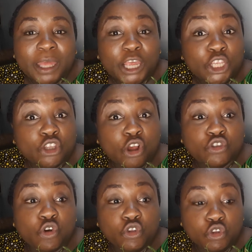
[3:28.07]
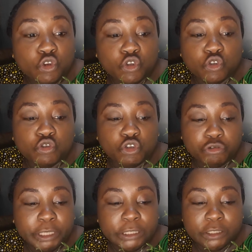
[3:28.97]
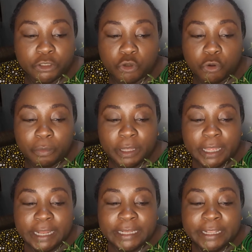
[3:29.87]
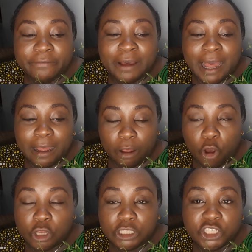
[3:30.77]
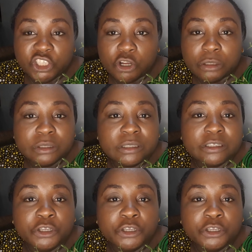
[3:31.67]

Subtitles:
It's also used to treat liver conditions,